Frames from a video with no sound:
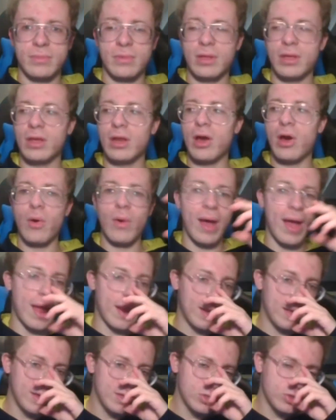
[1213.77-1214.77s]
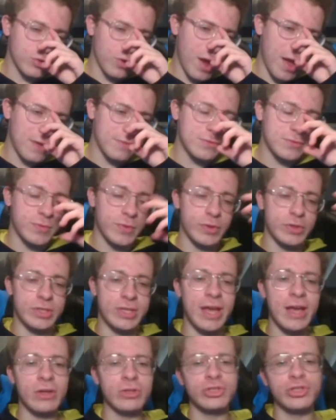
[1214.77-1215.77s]
And he drives for
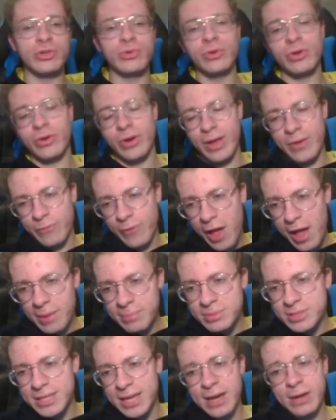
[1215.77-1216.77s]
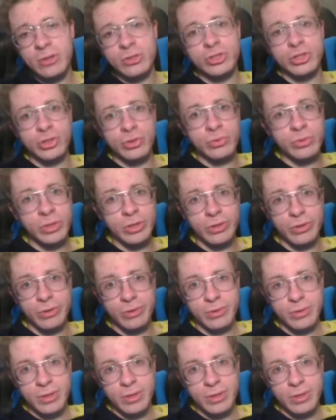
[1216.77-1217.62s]
Dale Jr. If I'm Dale Jr.,